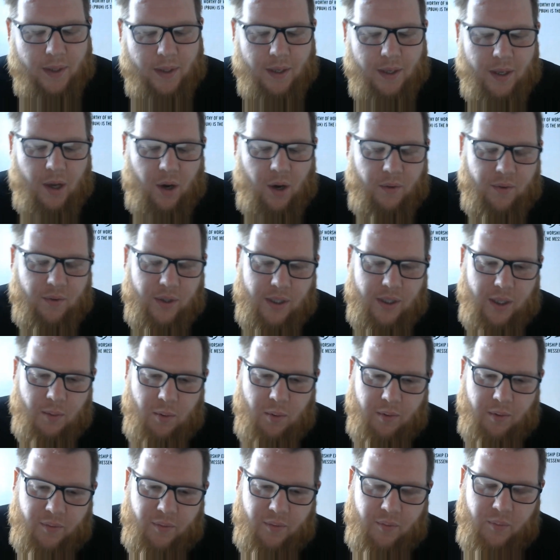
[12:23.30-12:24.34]
Obviously,
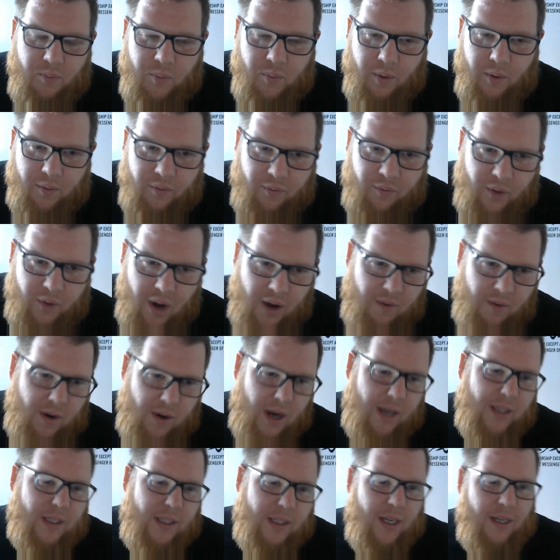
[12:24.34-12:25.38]
with far
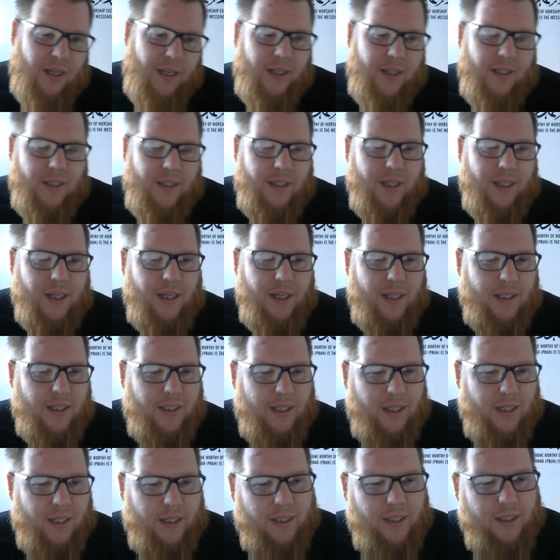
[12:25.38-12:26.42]
right tendencies,
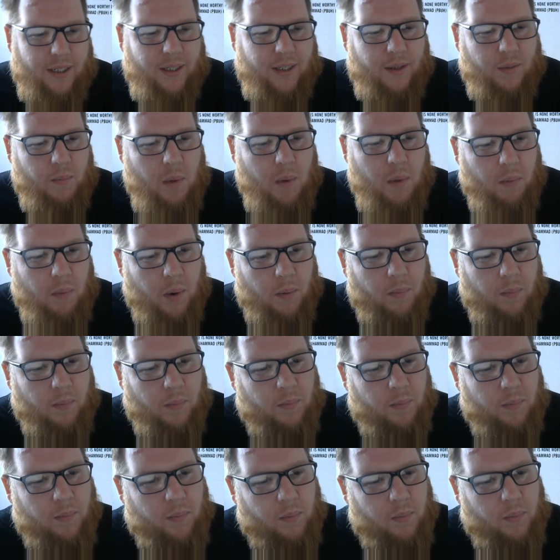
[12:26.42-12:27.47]
and my
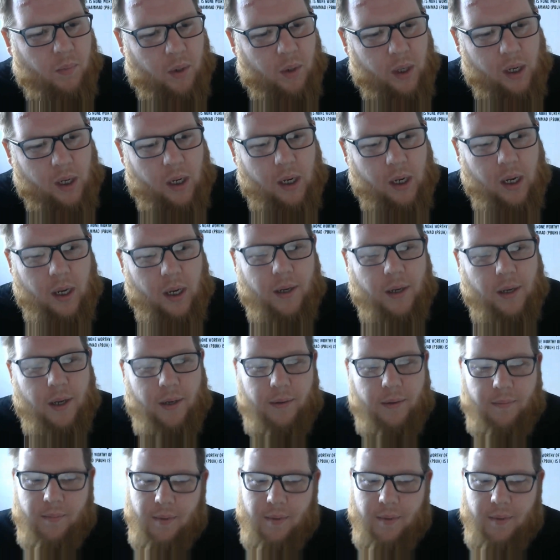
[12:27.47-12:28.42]
mum worrying, and